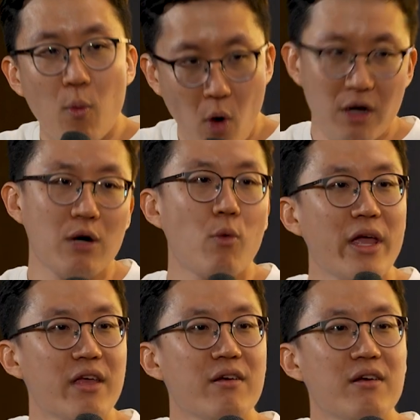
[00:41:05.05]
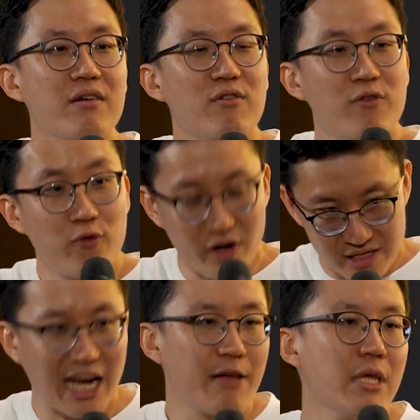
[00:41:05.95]
walk away for
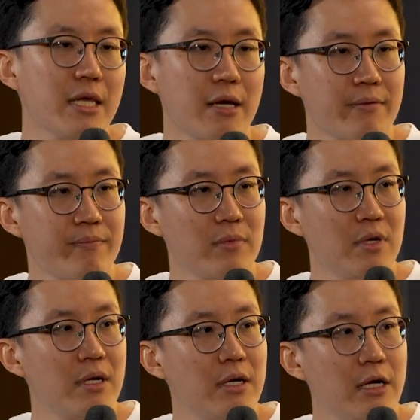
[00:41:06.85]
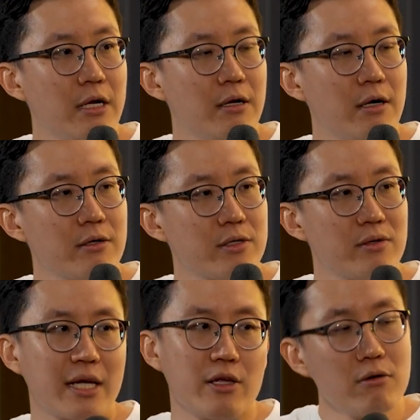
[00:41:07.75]
the time being. So
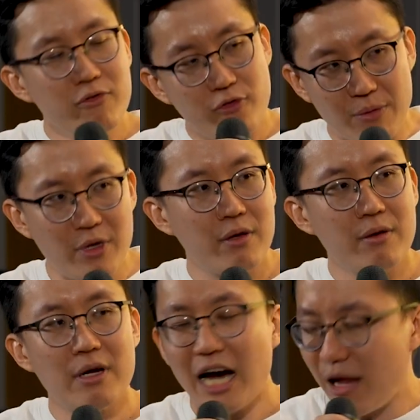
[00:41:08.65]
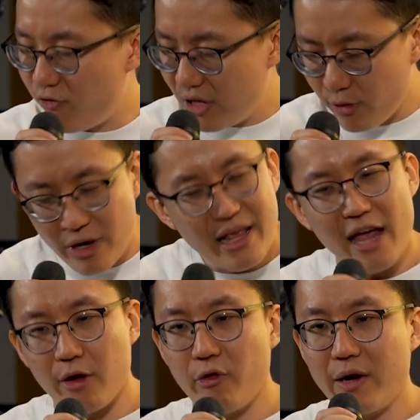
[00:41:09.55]
it's like, Phoebe, I'm feeling really
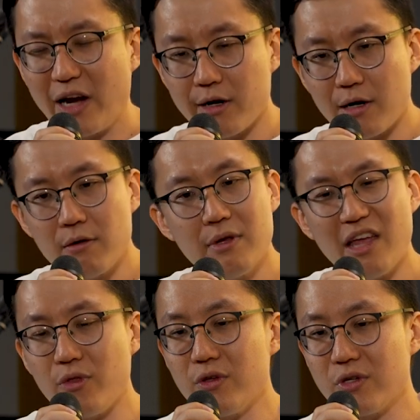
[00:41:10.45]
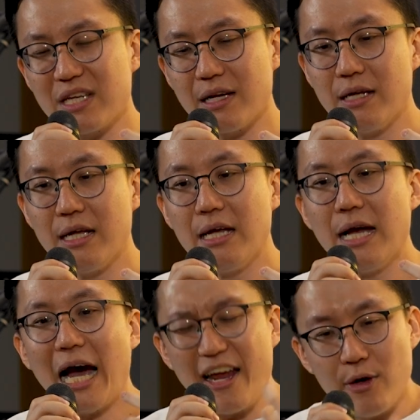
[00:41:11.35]
angry right now, and
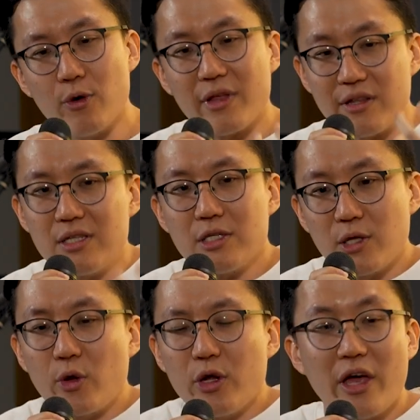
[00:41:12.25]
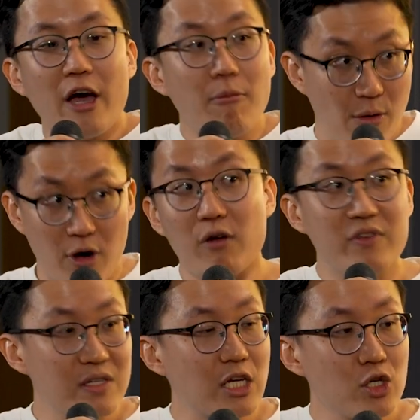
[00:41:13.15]
I know that this is not going to help our
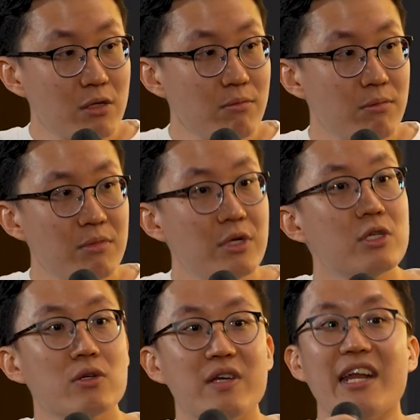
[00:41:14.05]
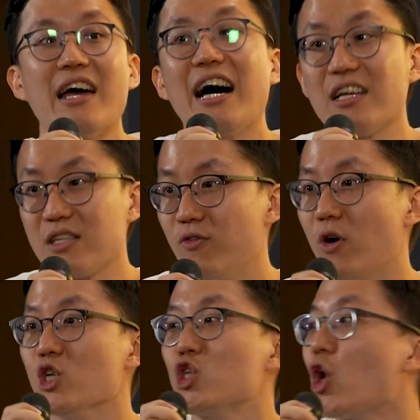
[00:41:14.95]
conversation, so can I ask
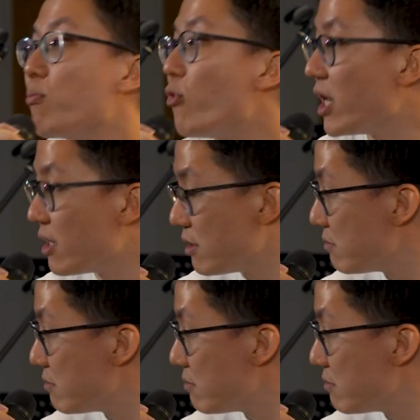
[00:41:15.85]
for a short break?